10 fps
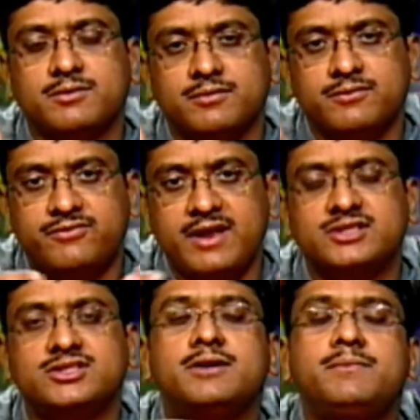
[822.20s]

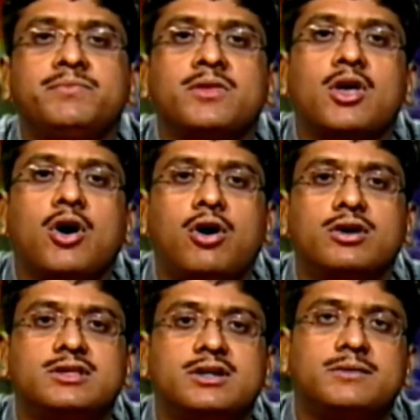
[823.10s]
fracture or
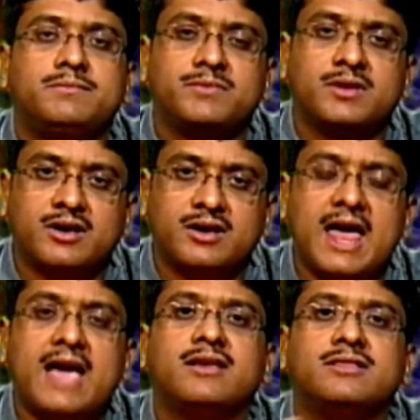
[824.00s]
the
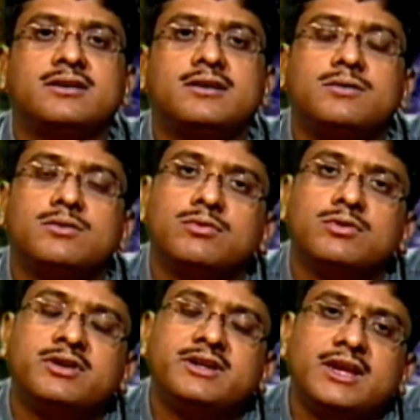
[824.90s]
crack in the
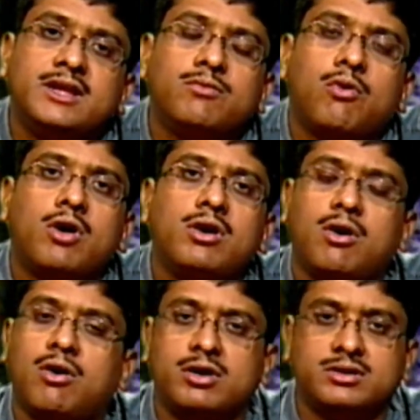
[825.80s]
retaining wall
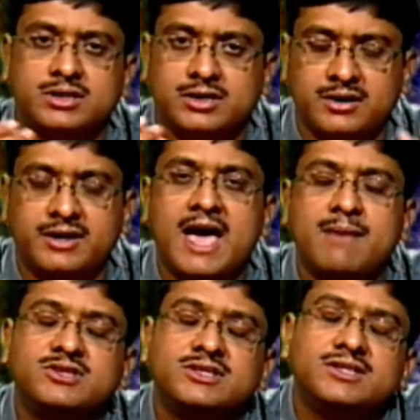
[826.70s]
or the
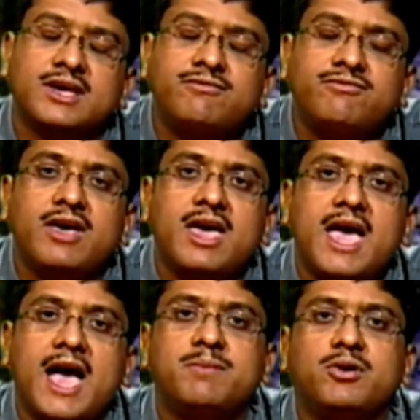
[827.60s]
dams itself,
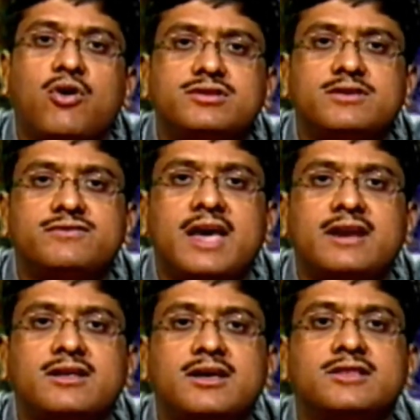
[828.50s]
and because of that
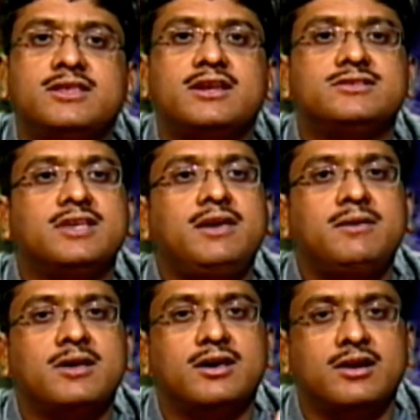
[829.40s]
there is a
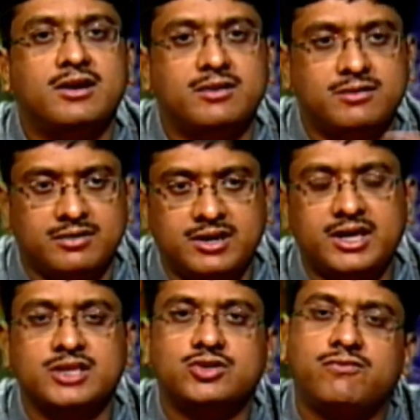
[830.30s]

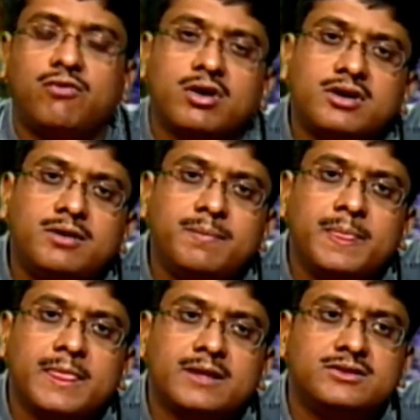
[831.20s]
leakage of water,
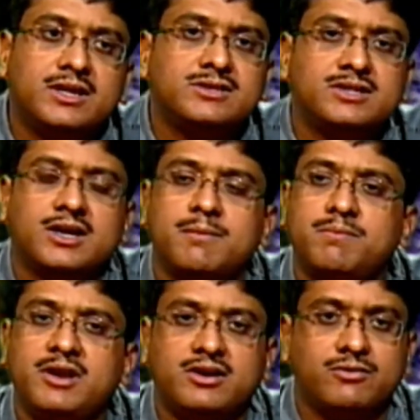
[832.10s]
there is a
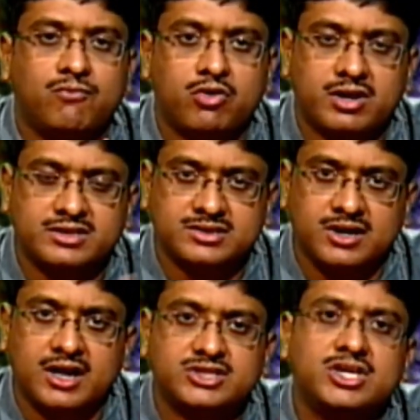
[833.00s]
complete water is
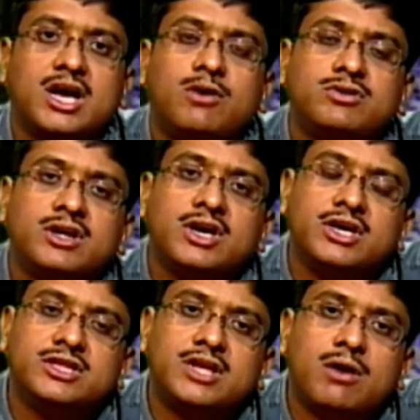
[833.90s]
gushing out in
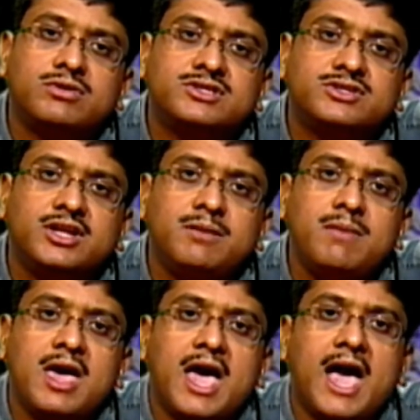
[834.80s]
the downstream,
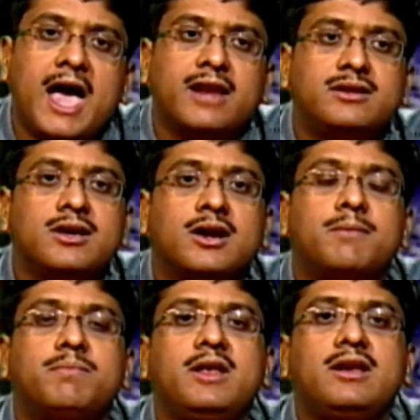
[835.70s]
and
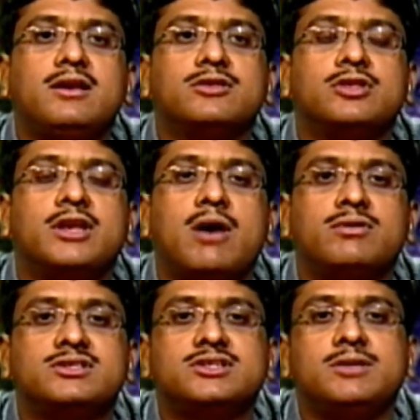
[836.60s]
complete the
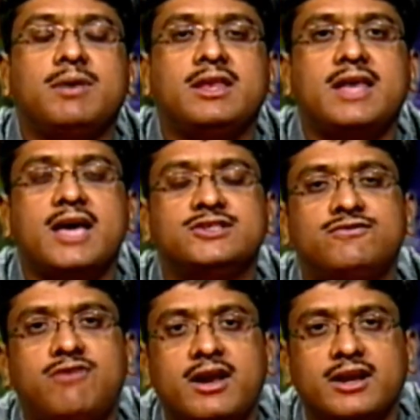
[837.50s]
downstream area is
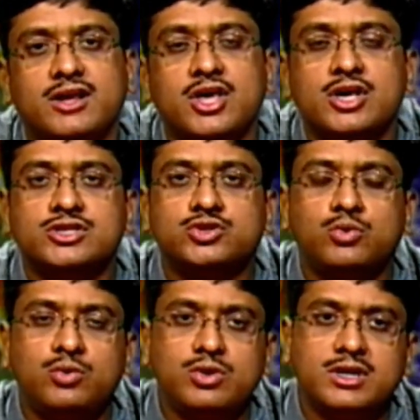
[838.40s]
flooded.
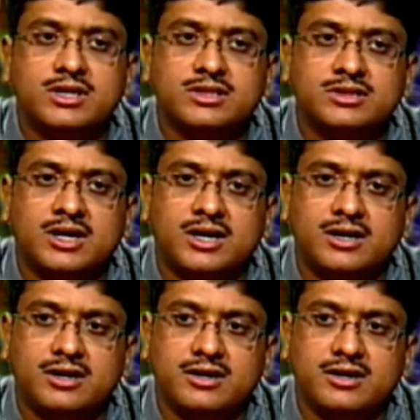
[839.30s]
So the